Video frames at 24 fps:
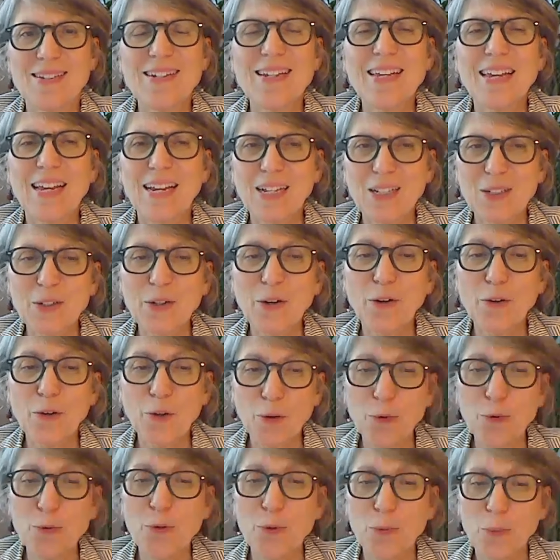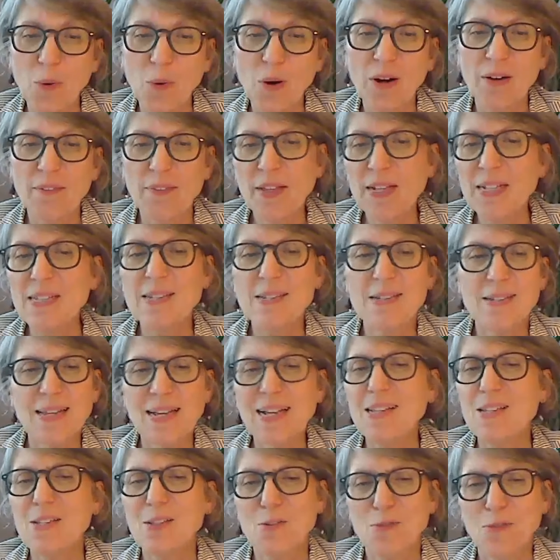get clear on who you are. That's
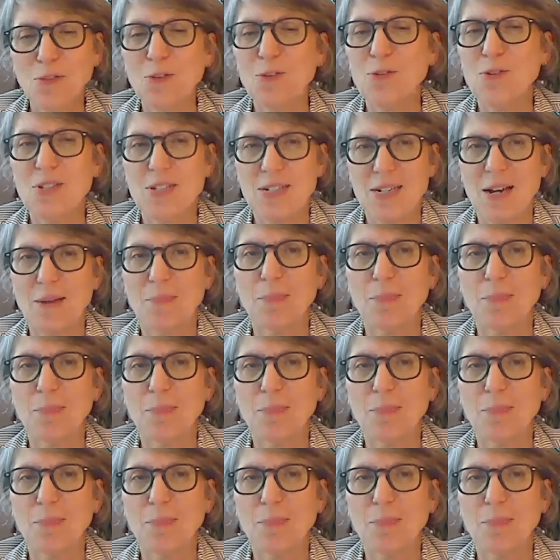the first step.